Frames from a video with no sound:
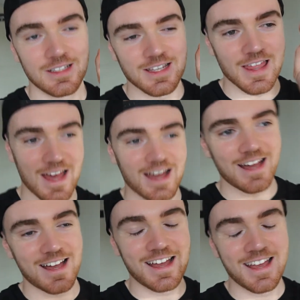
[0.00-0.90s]
to
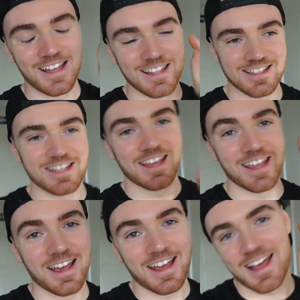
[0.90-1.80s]
that to
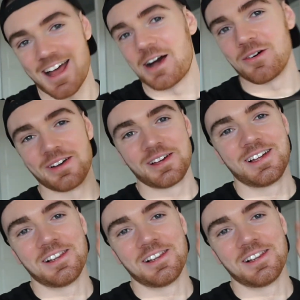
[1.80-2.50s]
see how it